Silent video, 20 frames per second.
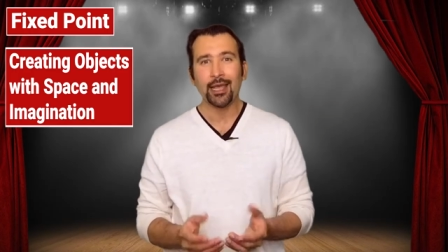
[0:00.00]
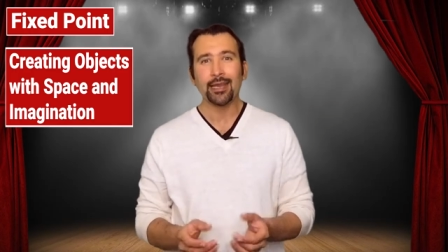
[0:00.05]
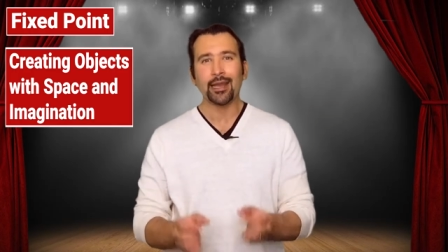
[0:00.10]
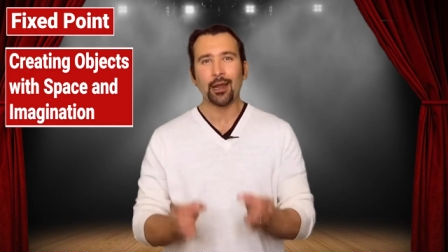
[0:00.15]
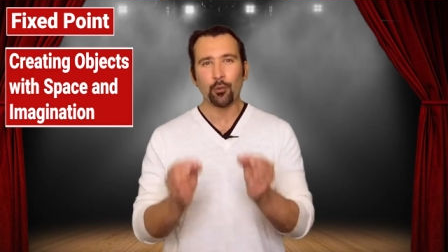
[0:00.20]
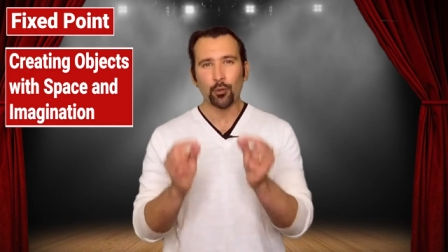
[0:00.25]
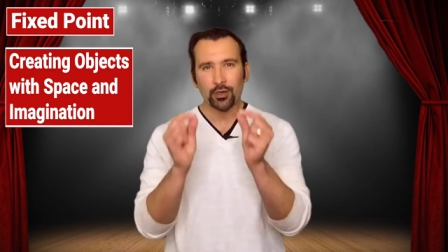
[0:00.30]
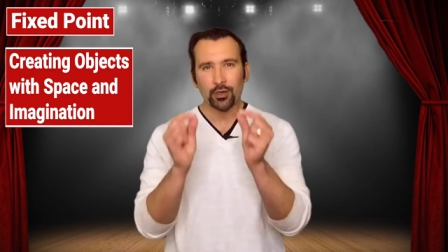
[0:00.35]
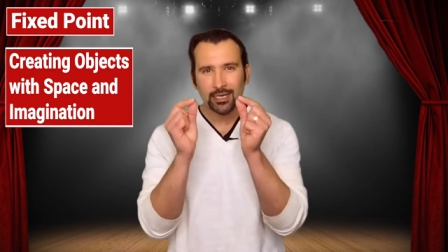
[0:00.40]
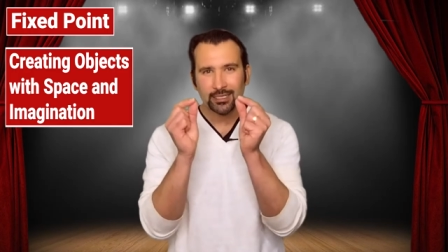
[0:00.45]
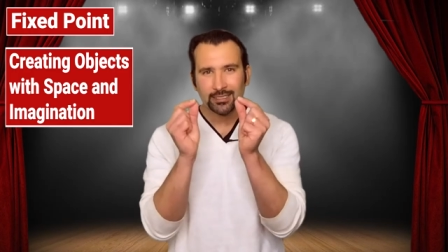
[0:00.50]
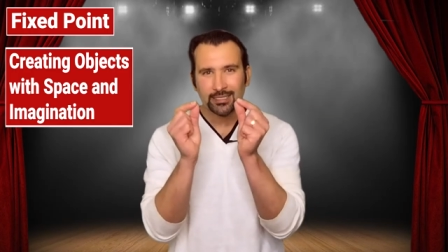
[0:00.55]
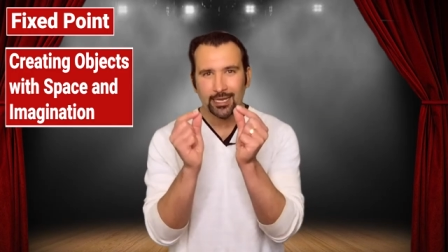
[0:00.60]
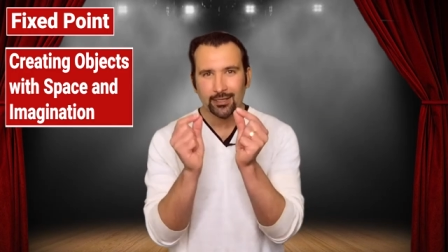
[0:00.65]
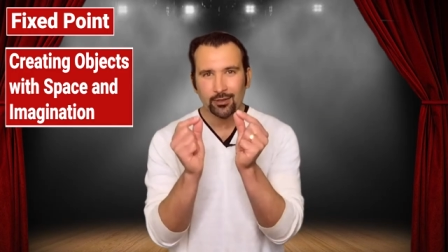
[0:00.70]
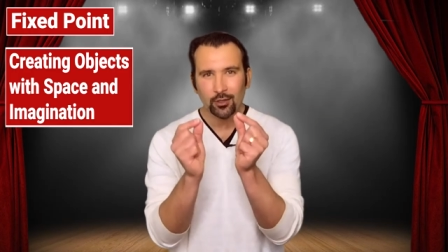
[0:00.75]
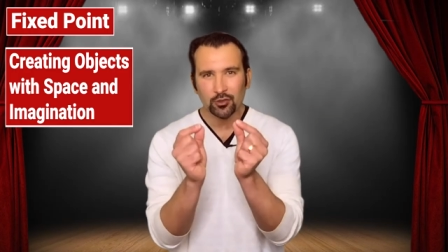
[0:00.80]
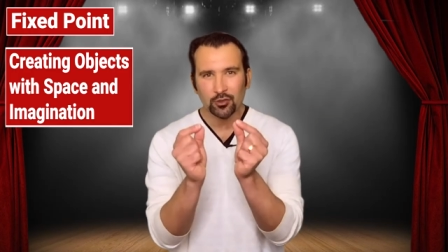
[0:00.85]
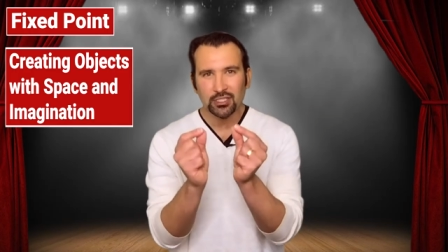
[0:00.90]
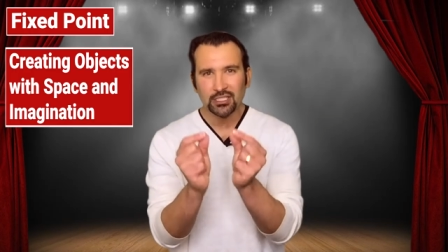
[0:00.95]
Now we're gonna
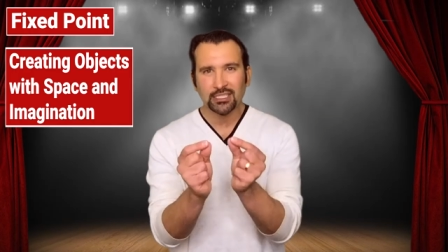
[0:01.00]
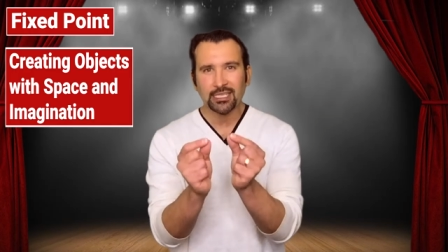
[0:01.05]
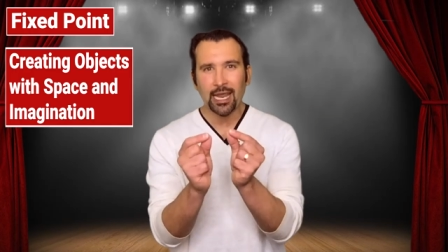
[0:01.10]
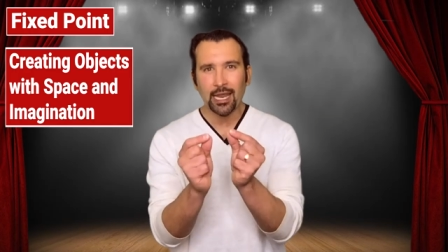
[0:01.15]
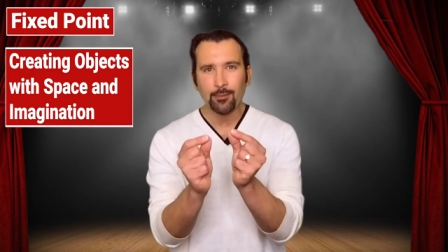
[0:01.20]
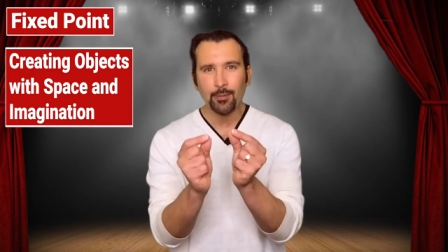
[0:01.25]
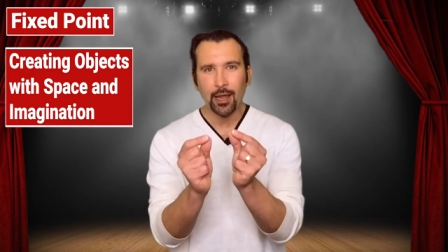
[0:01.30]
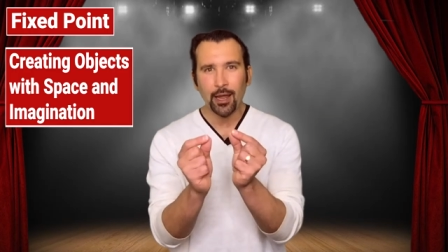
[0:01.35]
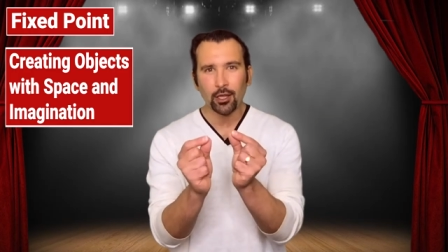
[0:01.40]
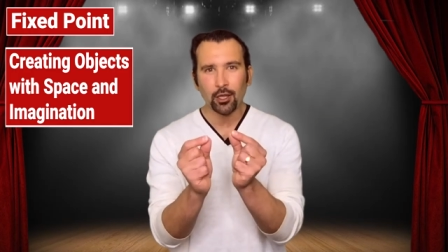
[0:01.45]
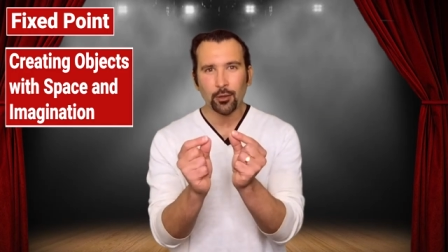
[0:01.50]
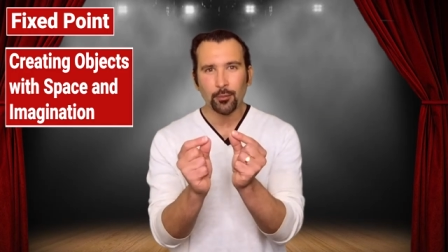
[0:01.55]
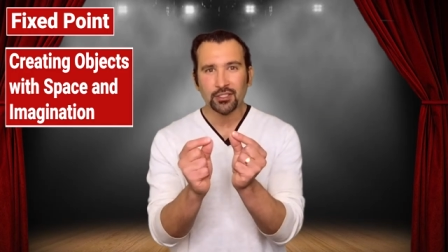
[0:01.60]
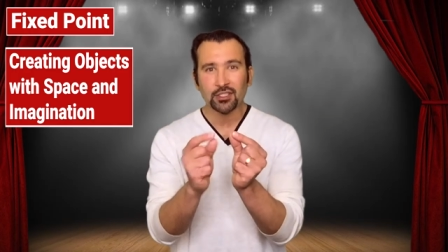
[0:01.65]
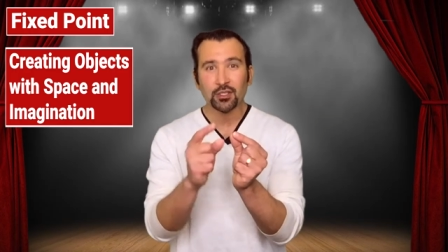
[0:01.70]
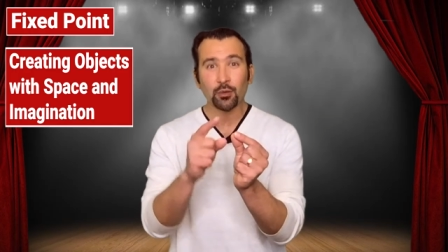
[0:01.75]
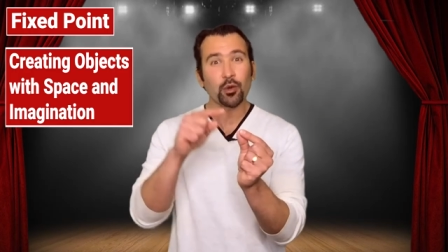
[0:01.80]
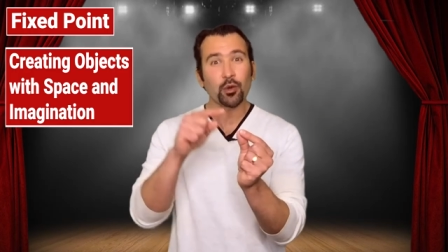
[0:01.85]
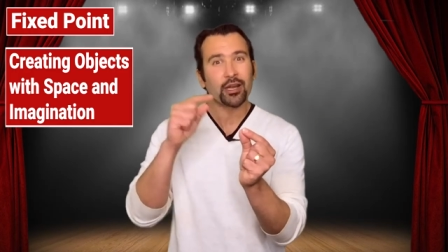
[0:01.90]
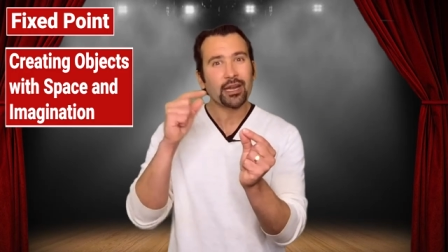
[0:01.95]
take those same
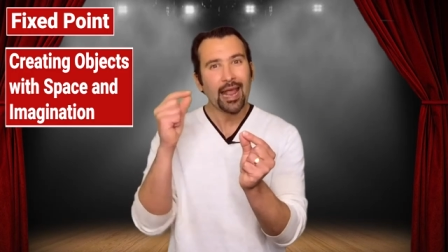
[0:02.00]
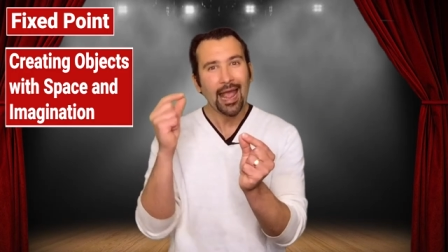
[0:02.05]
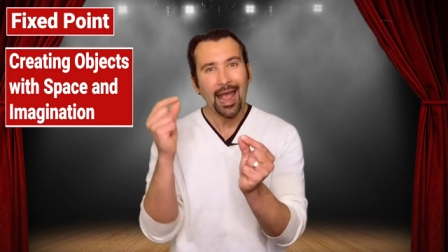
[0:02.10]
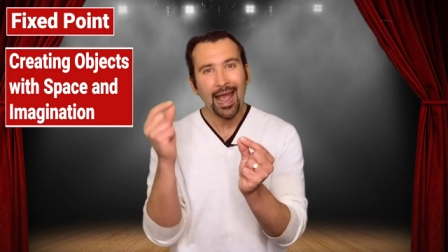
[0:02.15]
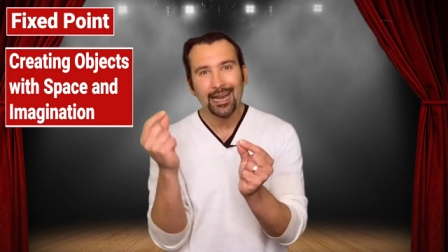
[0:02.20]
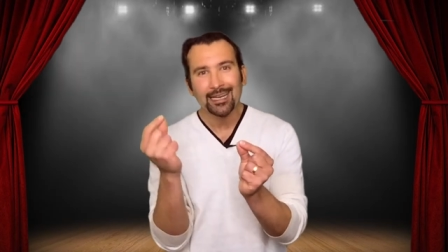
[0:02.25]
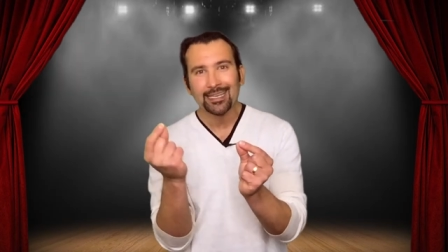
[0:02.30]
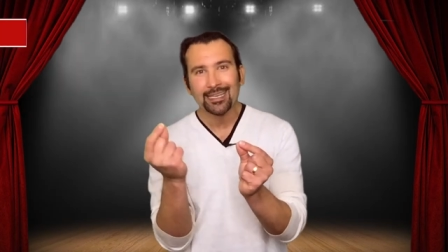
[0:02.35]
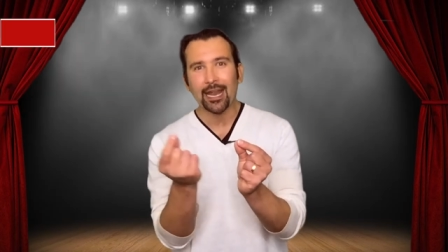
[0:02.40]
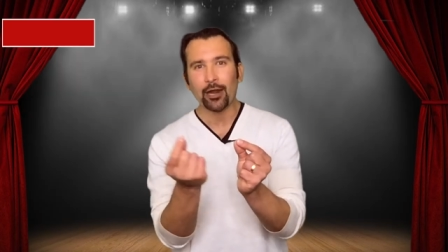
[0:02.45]
elements and we're gonna add